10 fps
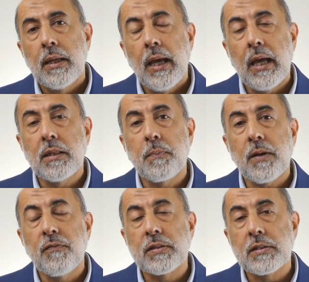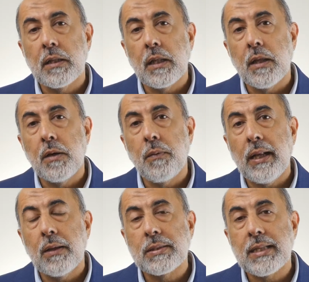And the Prophet sallallahu
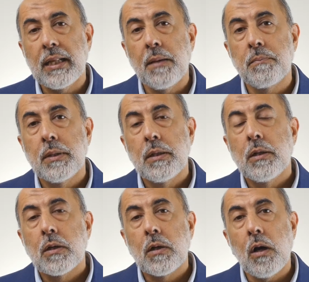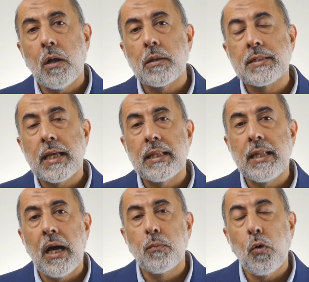alaihi wasallam called
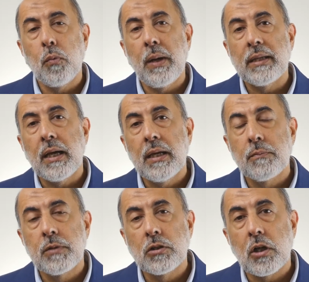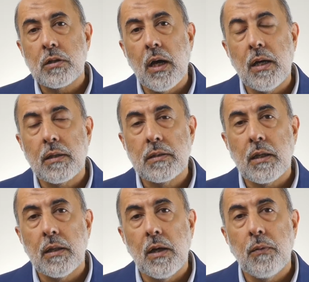Sayyidina Abu Ubaidah ibn Jarrah
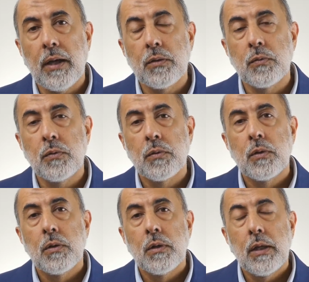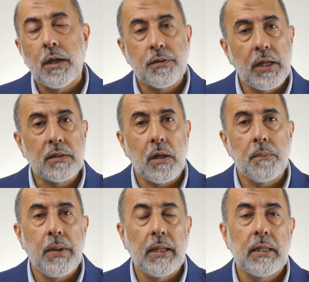radiallahu anhu, a great
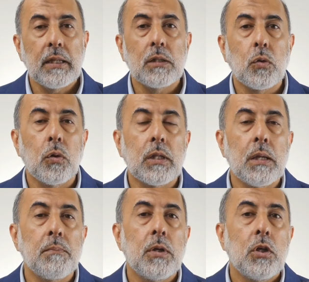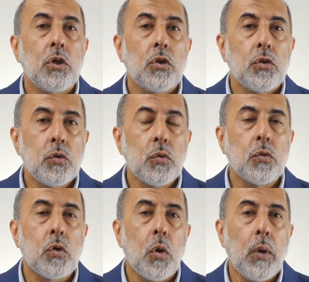companion, and told him, "You
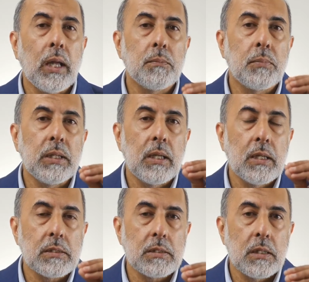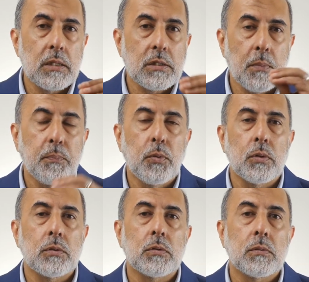go and be his
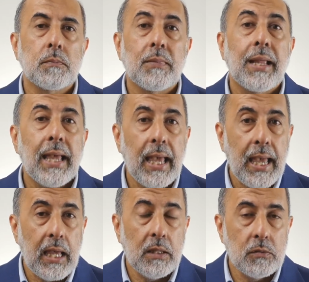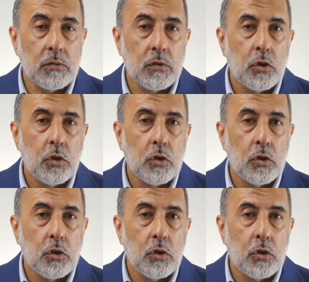support, and